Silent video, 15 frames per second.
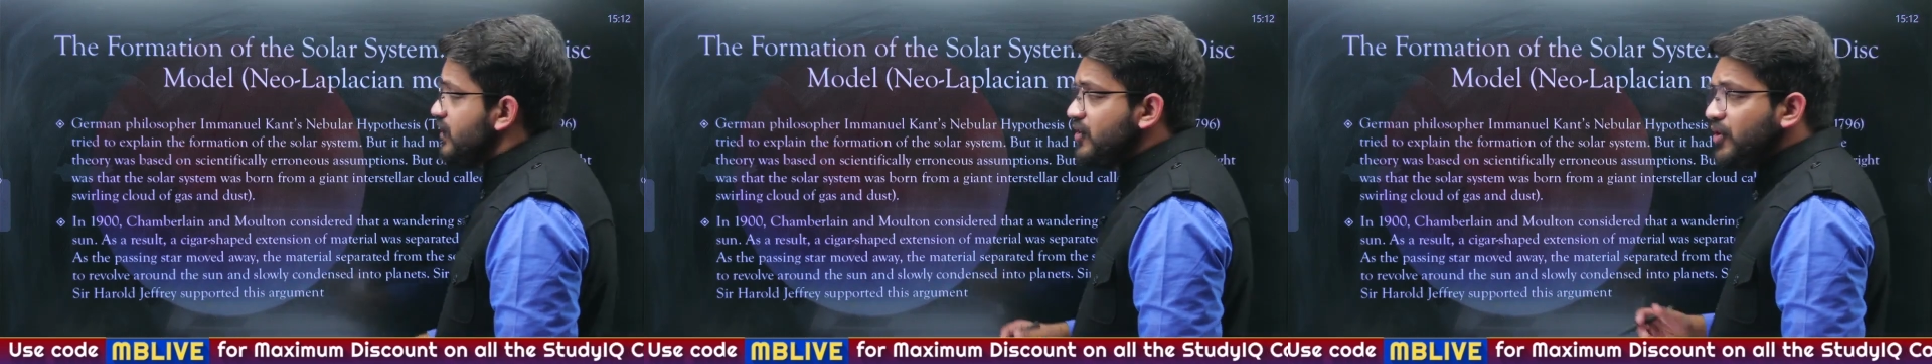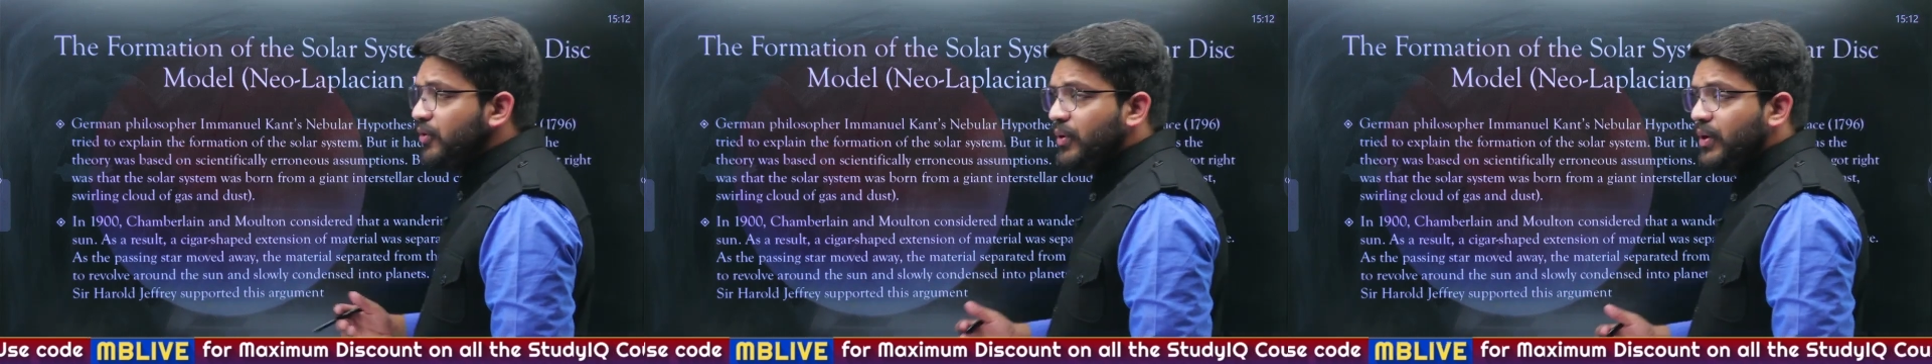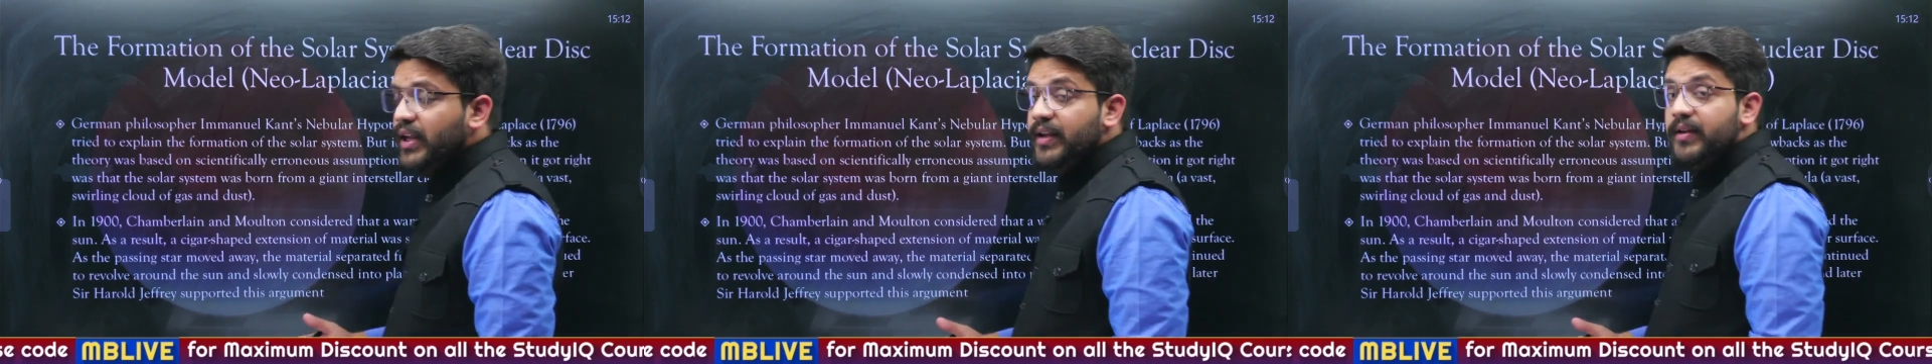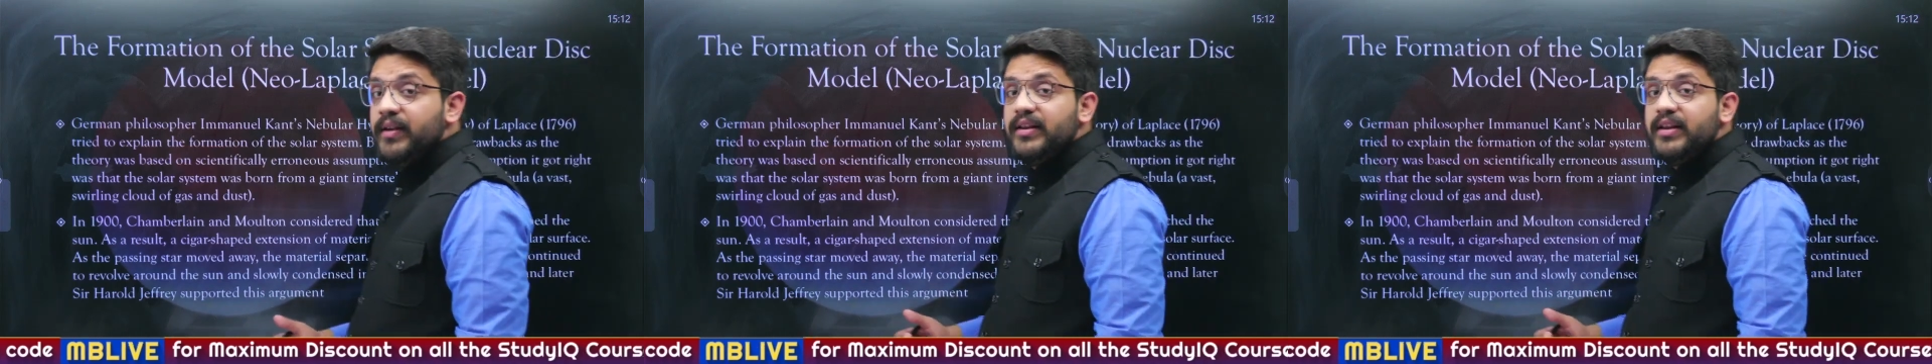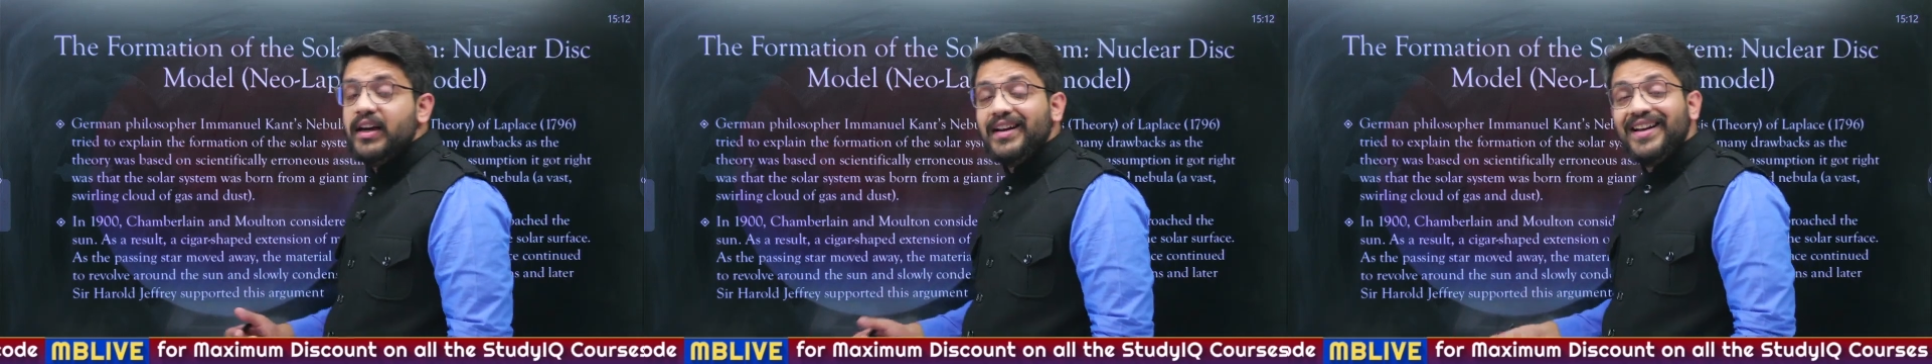theory
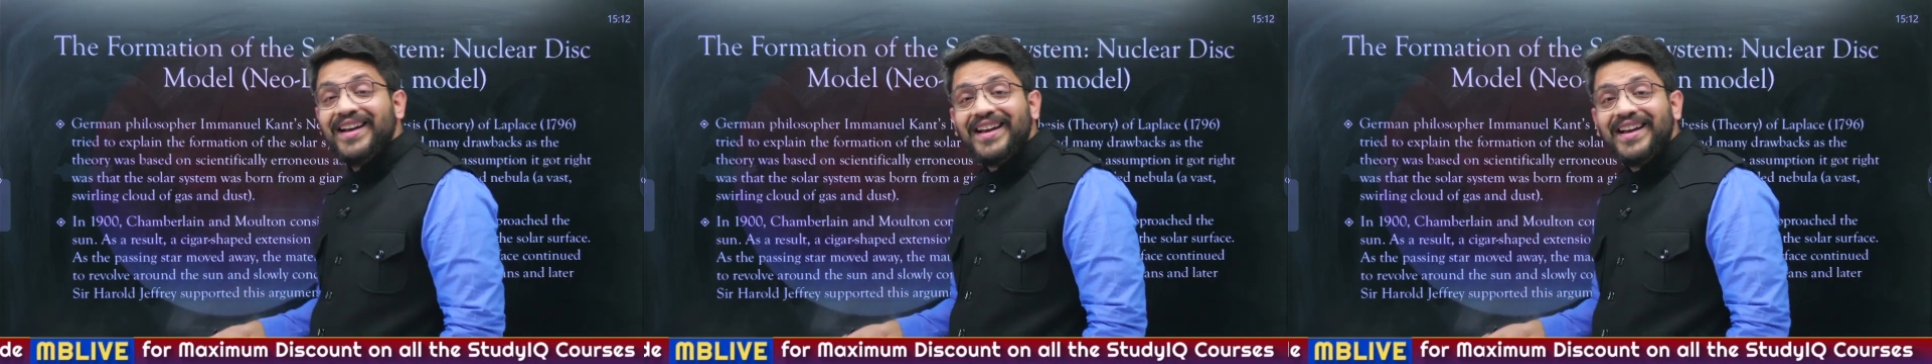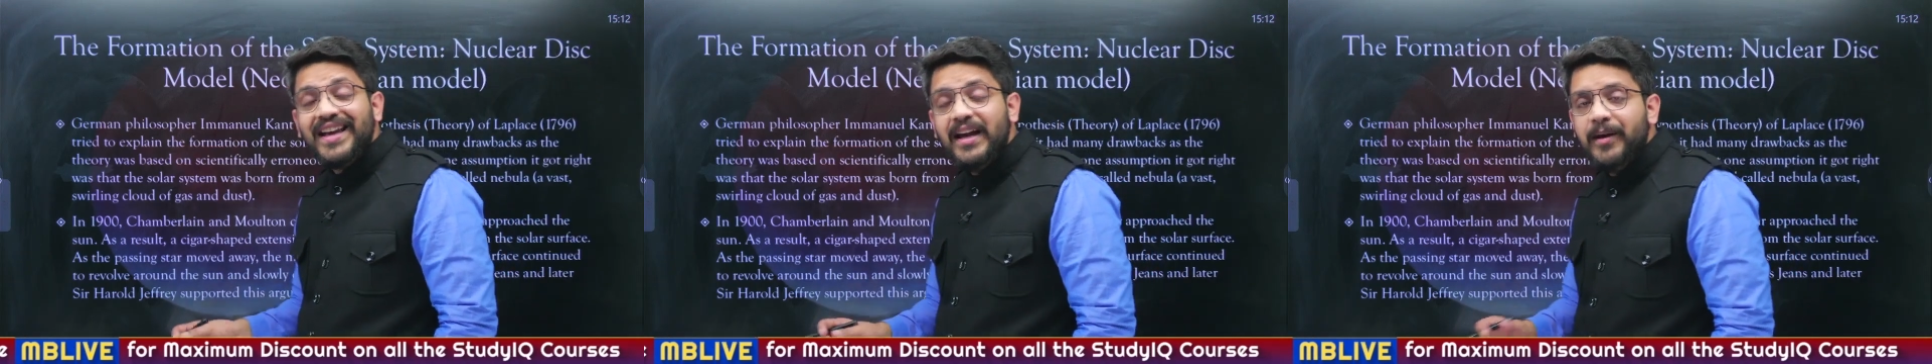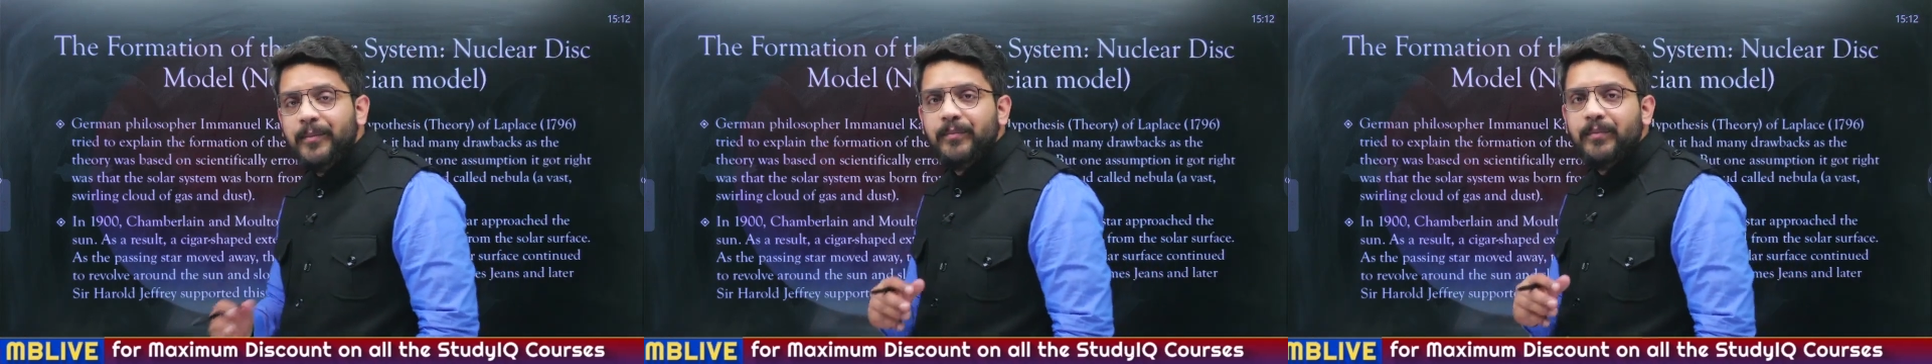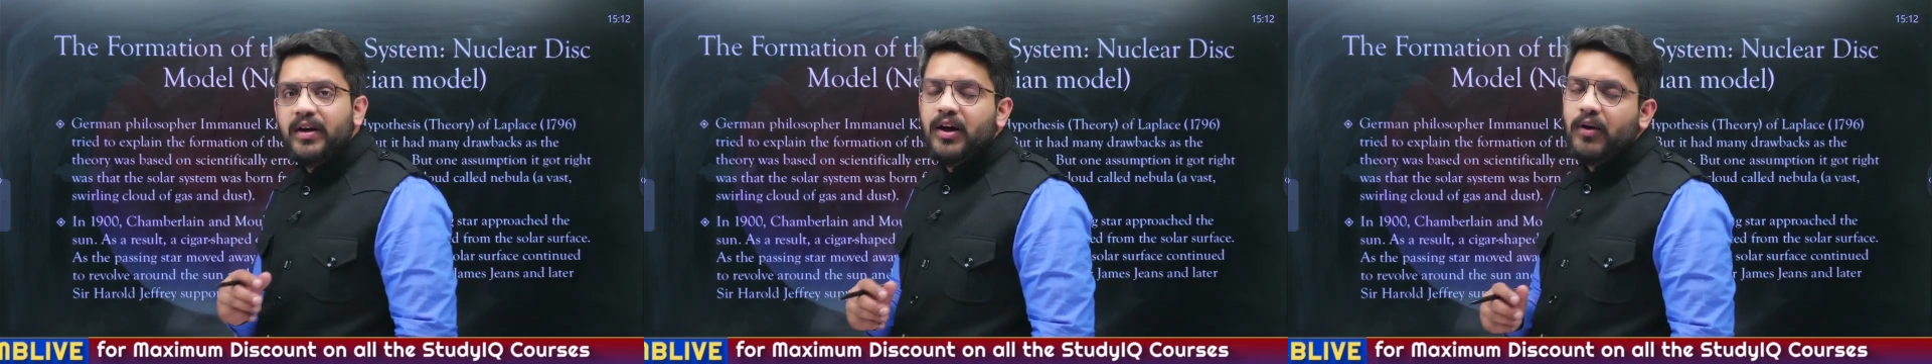that came